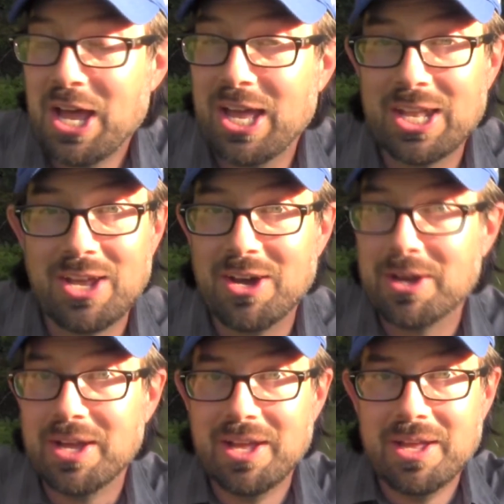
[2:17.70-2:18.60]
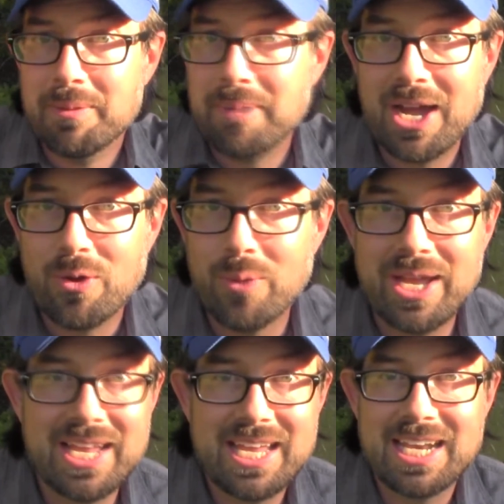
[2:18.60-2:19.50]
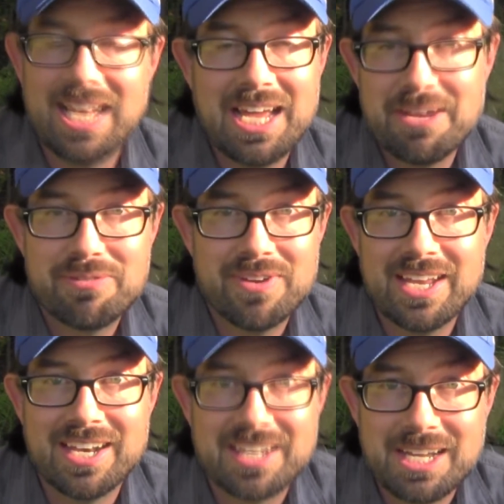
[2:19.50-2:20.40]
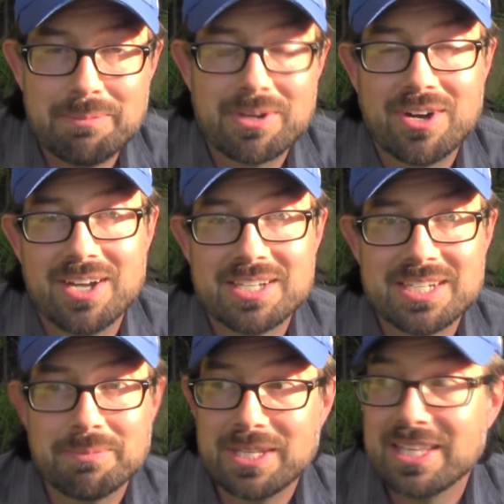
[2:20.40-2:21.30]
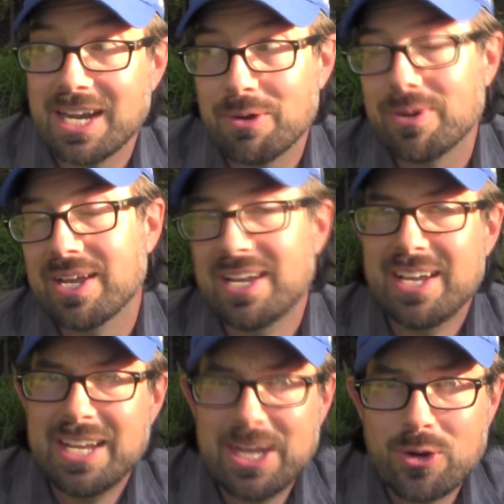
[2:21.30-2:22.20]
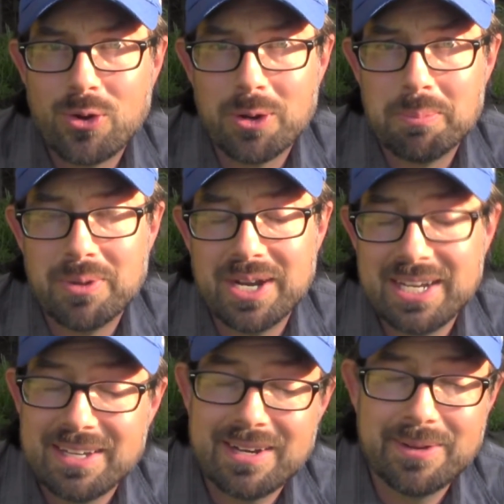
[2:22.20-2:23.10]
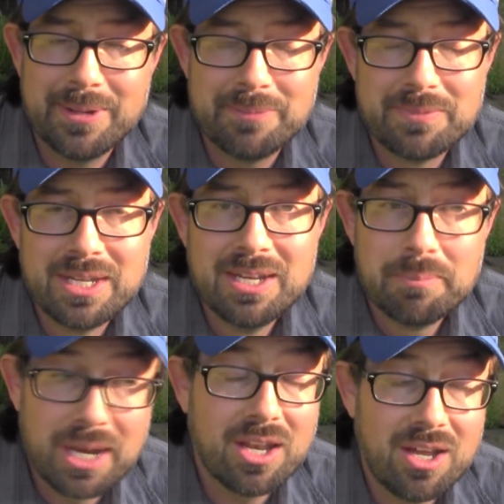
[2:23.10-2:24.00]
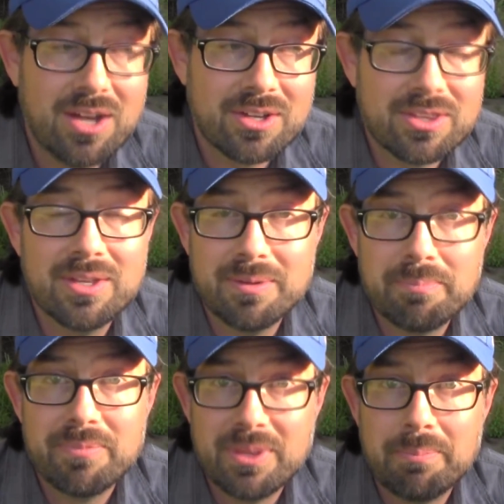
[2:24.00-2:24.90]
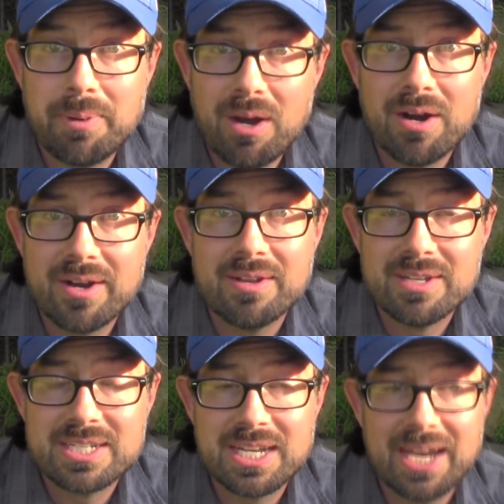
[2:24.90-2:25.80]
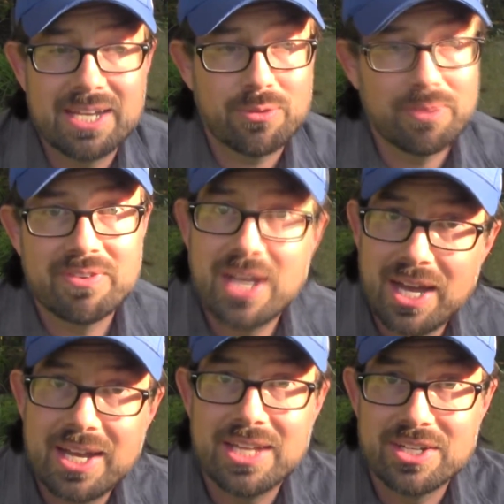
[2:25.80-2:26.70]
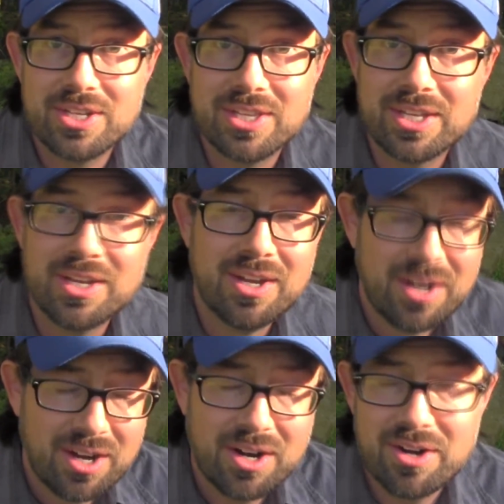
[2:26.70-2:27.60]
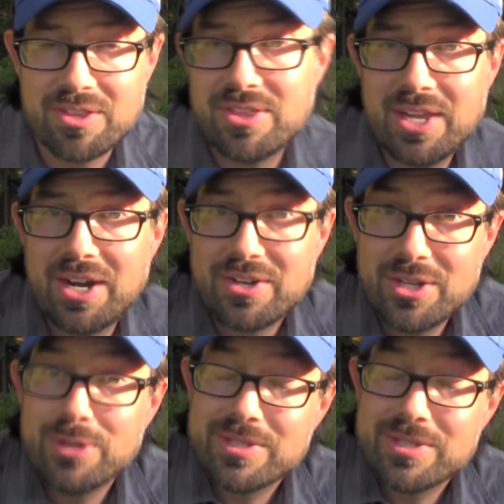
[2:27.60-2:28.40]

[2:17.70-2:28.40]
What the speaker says: along my way in life and come across something that I want to incorporate. I don't know. But along the barn site, we've cut into the earth there too,